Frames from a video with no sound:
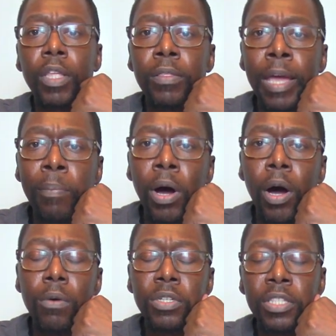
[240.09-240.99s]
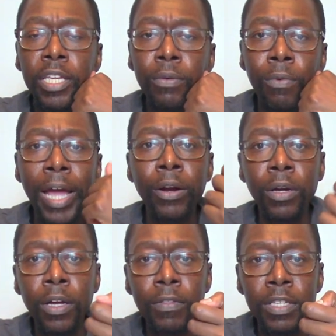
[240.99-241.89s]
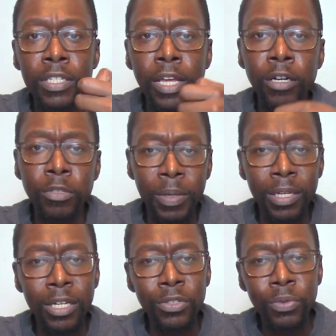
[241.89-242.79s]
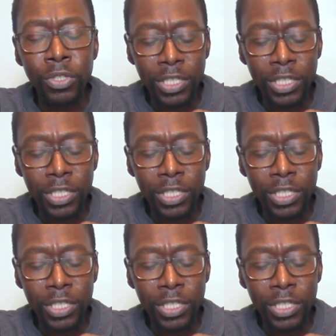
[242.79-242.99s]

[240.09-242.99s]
that Paul was the writer of this letter is because we'll